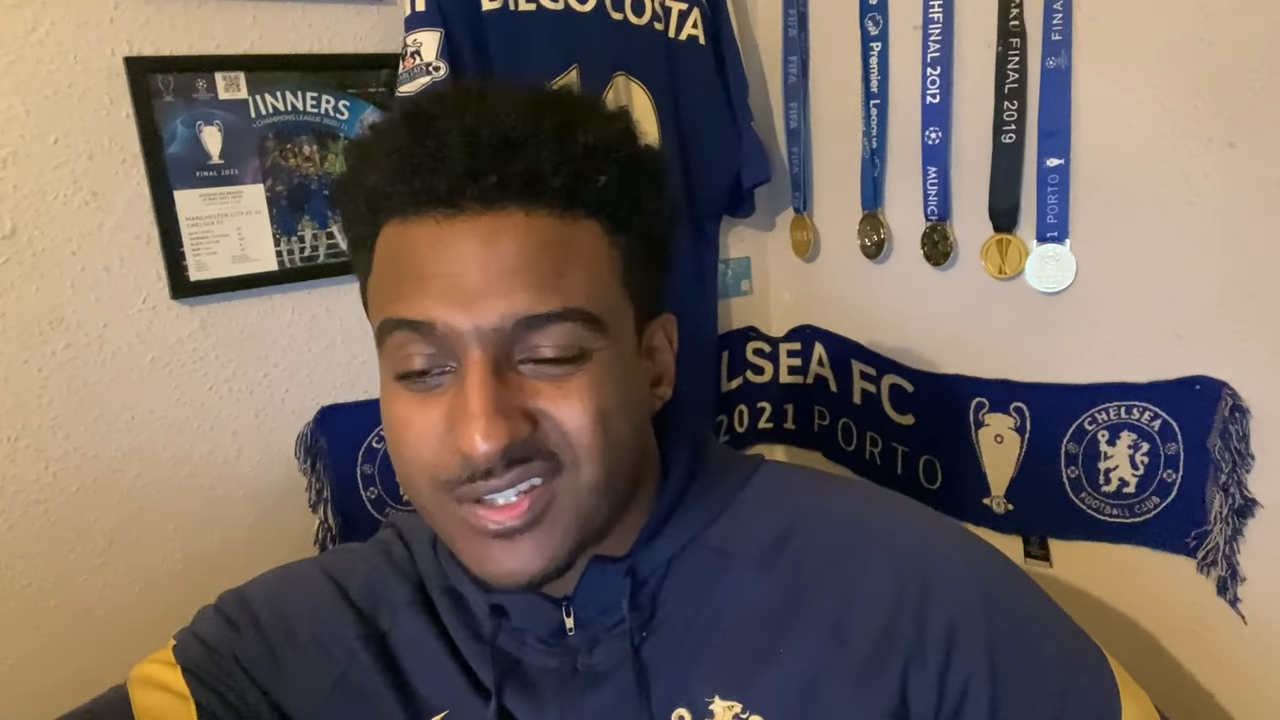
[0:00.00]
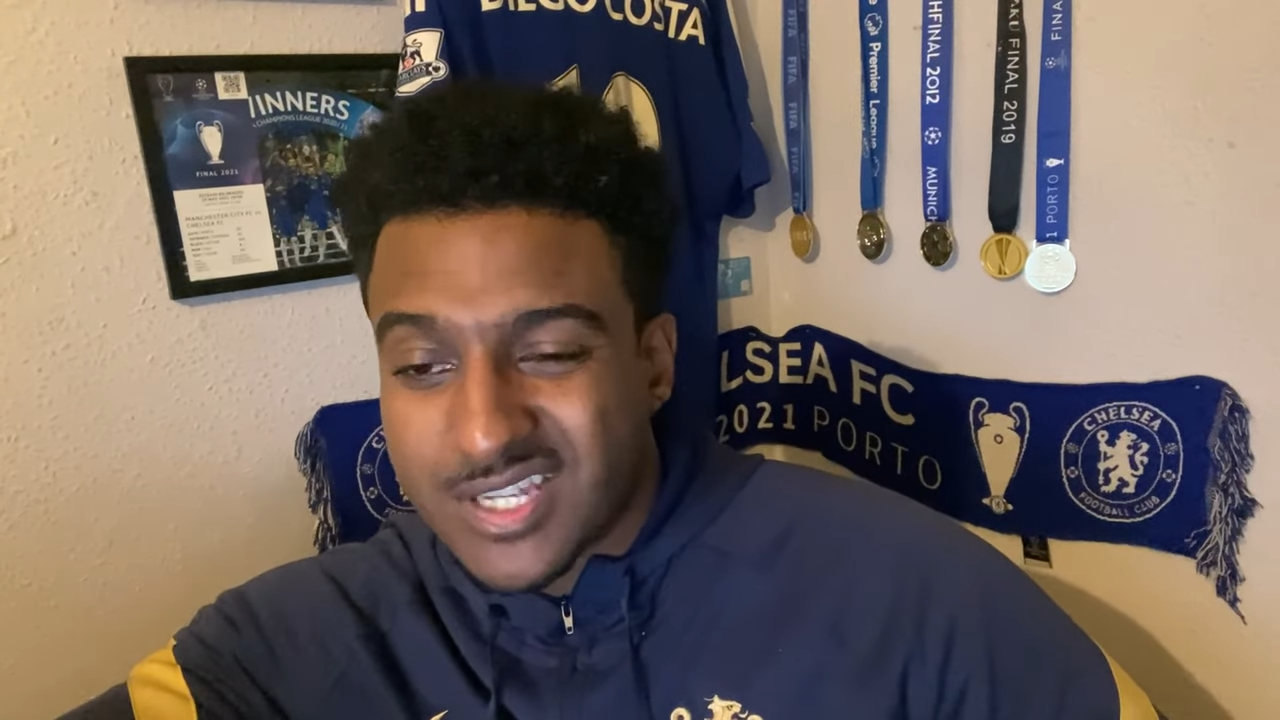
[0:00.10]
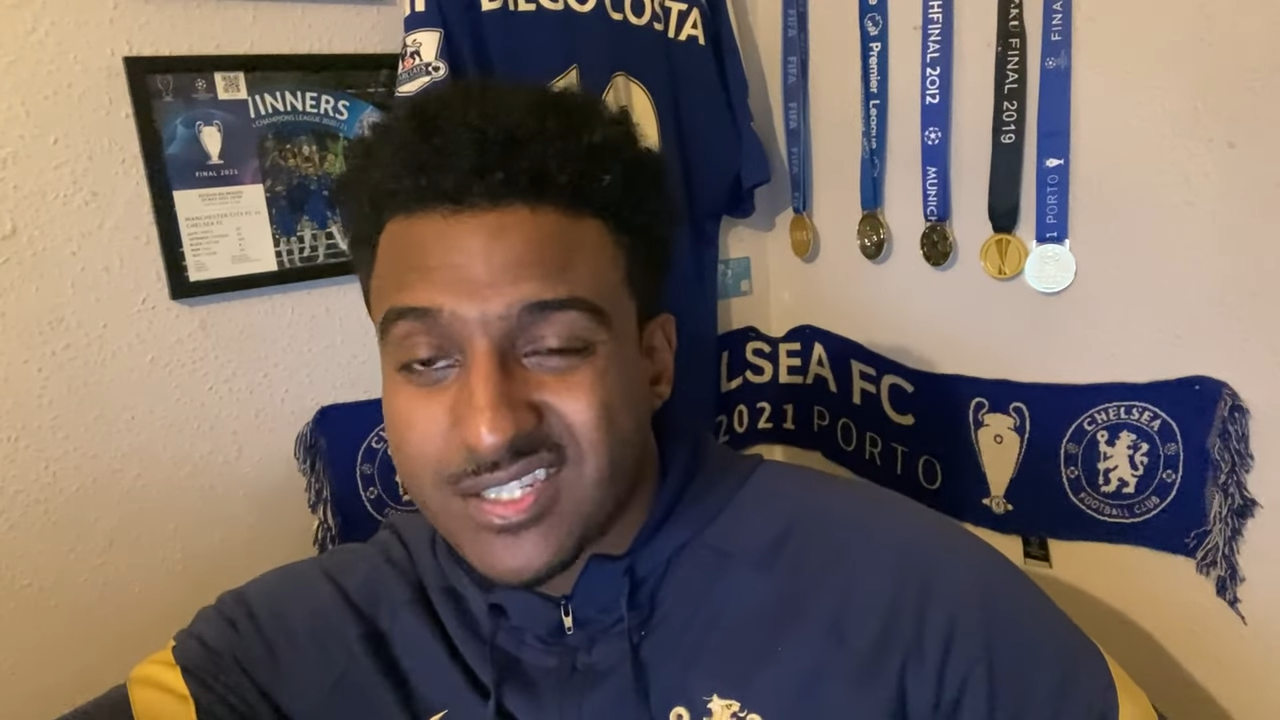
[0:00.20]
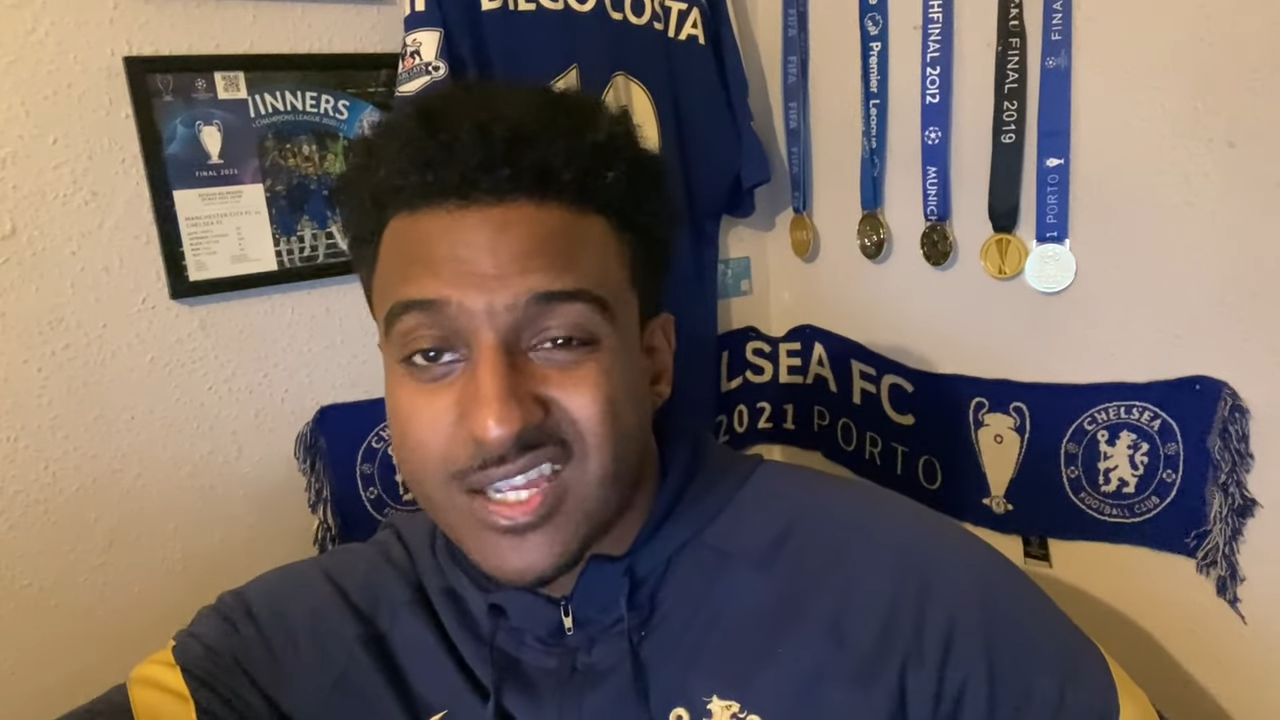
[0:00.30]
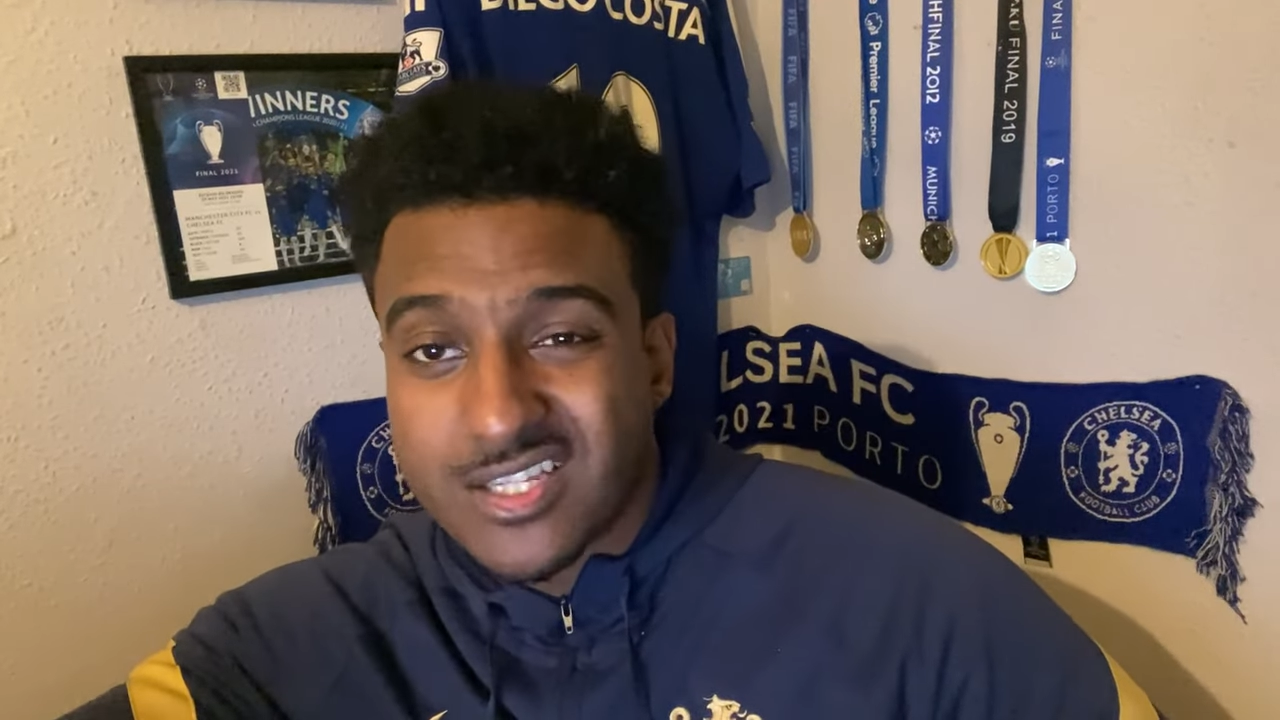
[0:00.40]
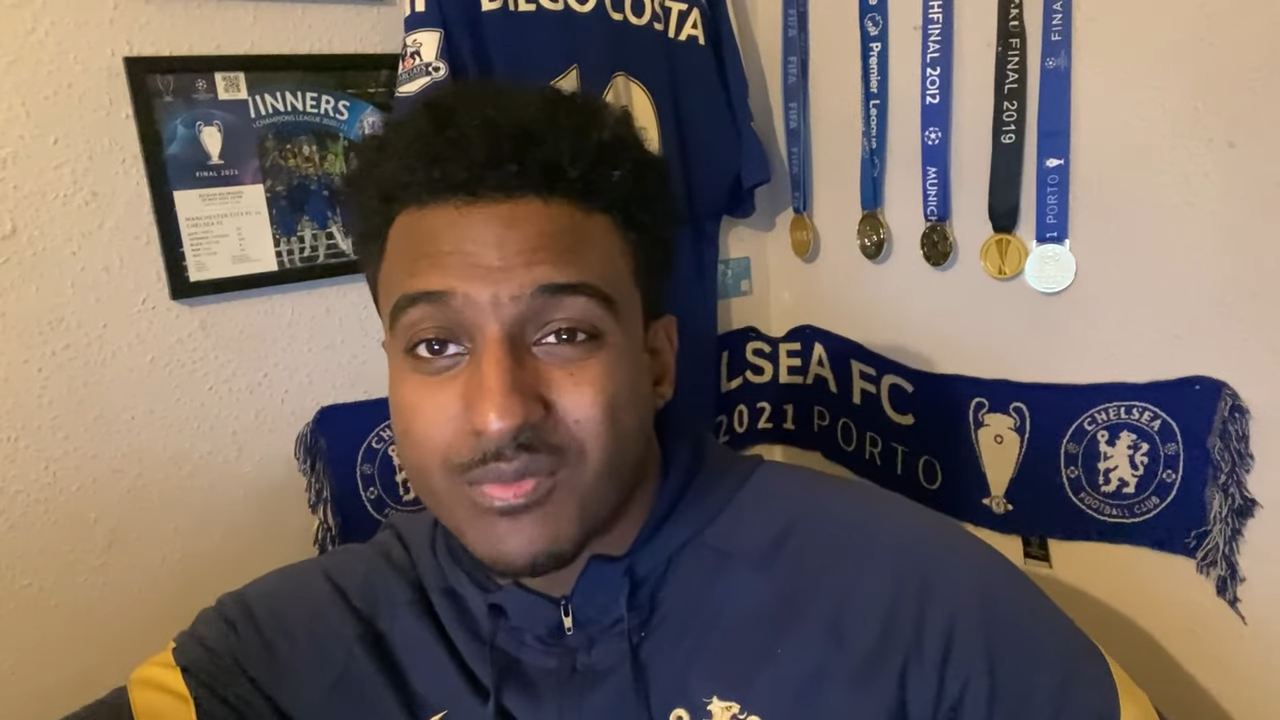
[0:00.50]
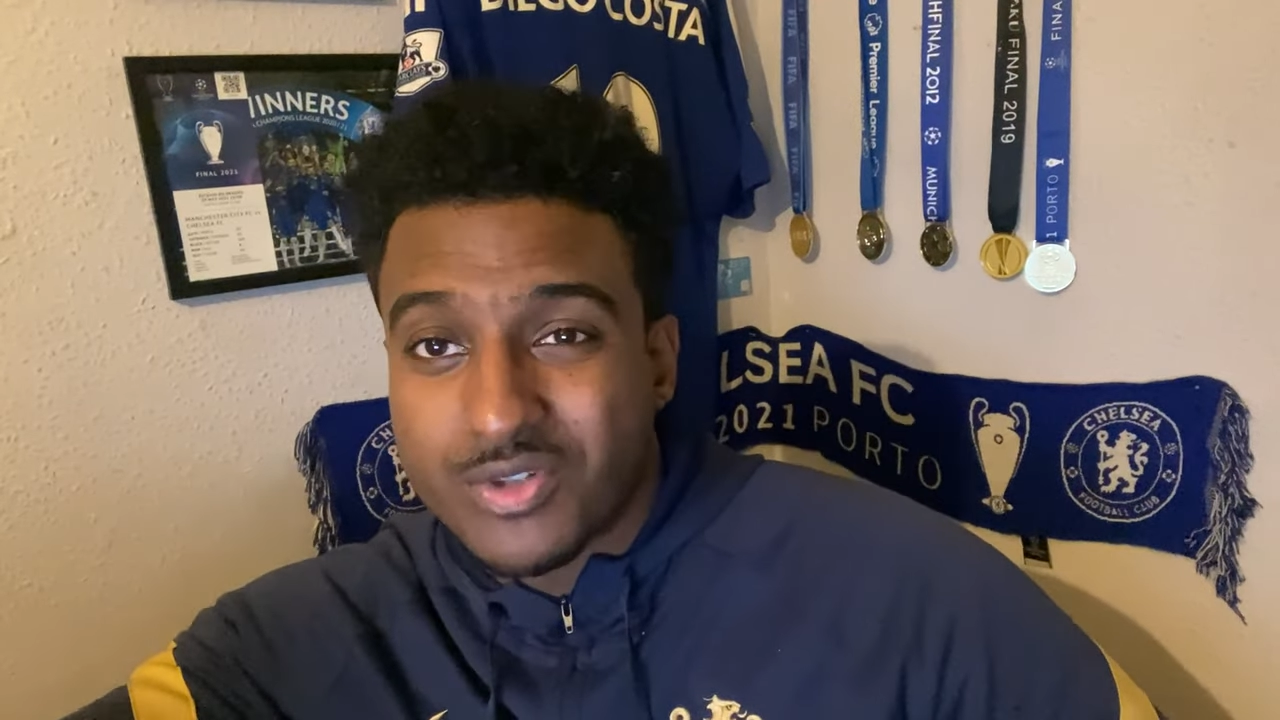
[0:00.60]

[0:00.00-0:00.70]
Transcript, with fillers: because that setup